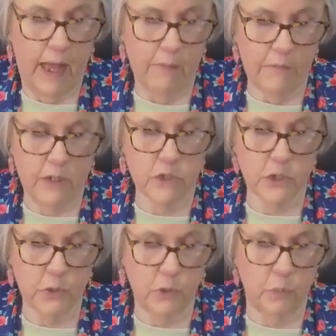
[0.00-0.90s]
not
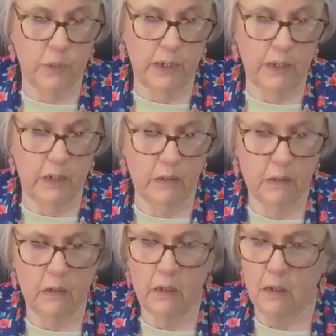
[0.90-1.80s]
sure where
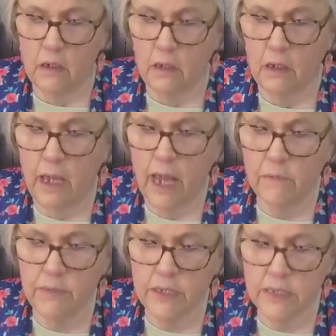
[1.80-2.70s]

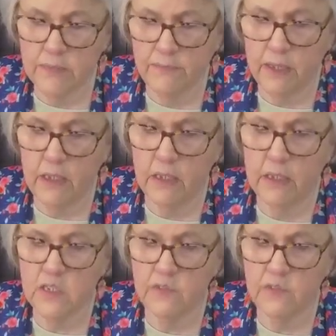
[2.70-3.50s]
Ivy's fella is